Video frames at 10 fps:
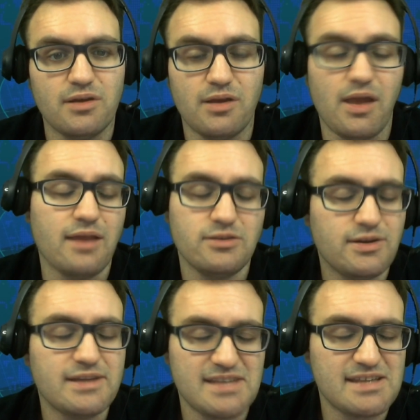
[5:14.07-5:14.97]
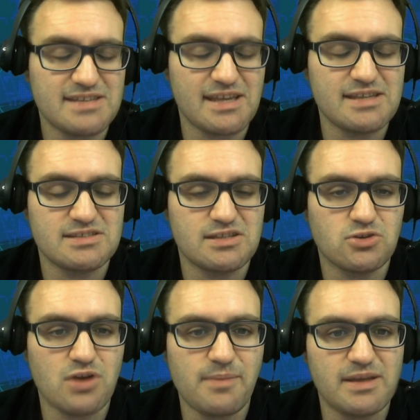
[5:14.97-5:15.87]
and the United States says the
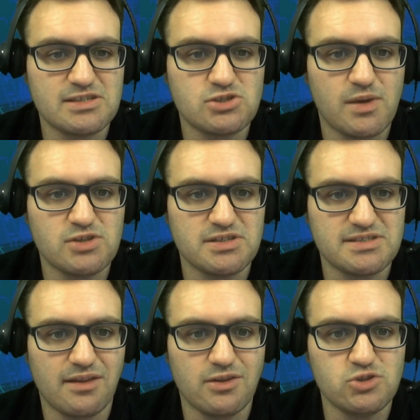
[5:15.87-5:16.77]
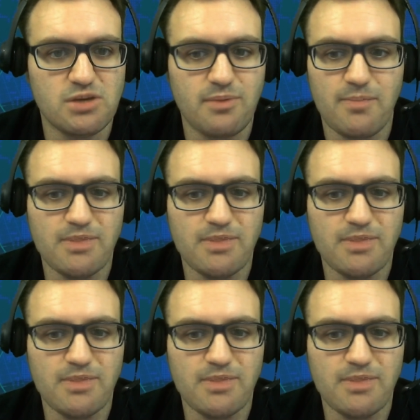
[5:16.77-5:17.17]
Crimea situation is illegitimate,